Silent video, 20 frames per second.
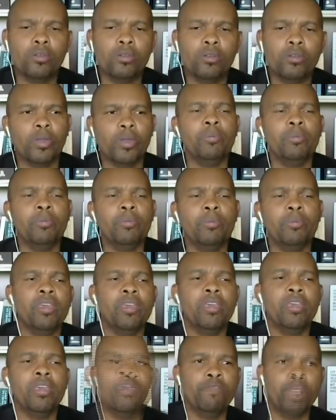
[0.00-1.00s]
look, we've got to be
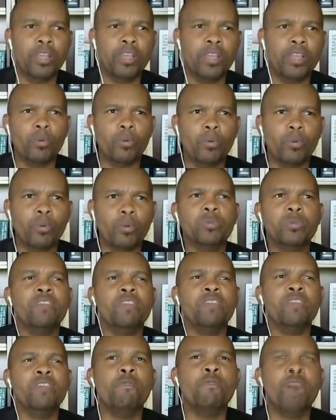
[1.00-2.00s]
careful here. When we
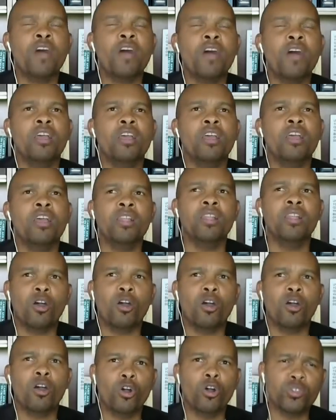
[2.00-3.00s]
say from far
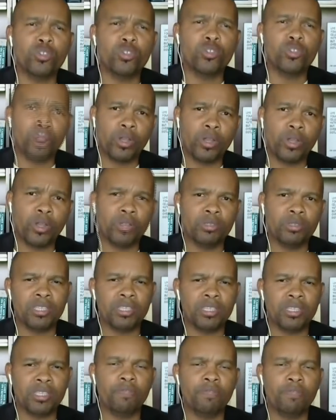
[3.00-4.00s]
earlier on, so we've got to be
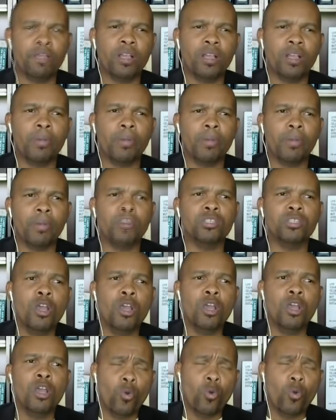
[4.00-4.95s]
specific about